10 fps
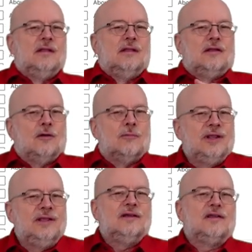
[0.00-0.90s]

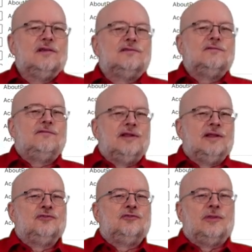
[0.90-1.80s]
Complete the custom
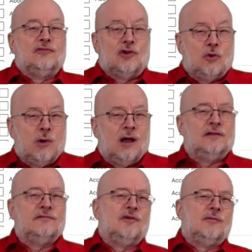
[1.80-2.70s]
fields with the required
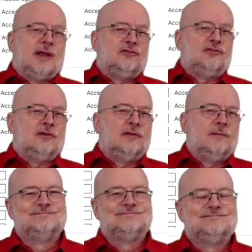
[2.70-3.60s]
information.
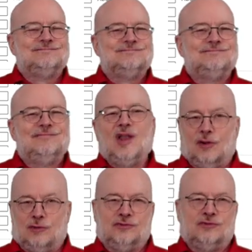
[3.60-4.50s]

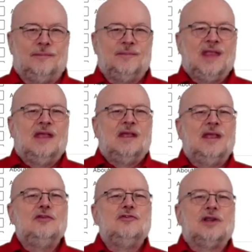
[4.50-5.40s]
Knows. Here
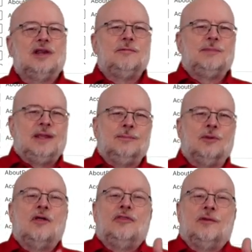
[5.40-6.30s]
you can add
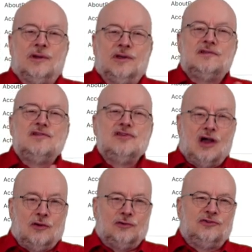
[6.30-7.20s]
people the person
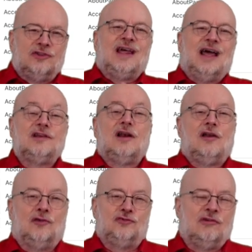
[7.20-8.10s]
knows and has a
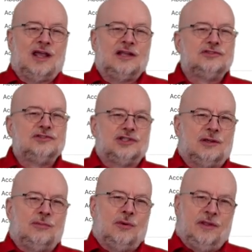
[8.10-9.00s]
close
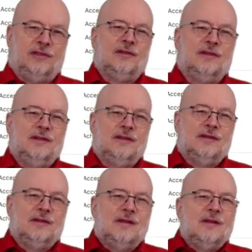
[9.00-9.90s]
relationship with.
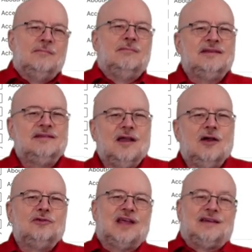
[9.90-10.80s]
Matteo
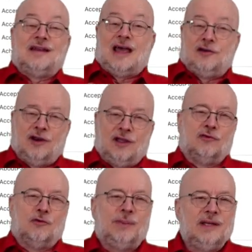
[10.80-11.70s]
has added Andrea
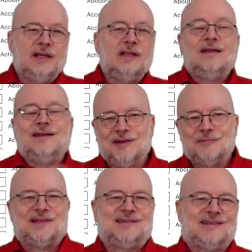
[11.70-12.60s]
Volpini and
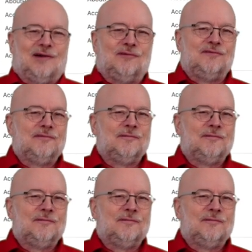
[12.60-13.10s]
myself.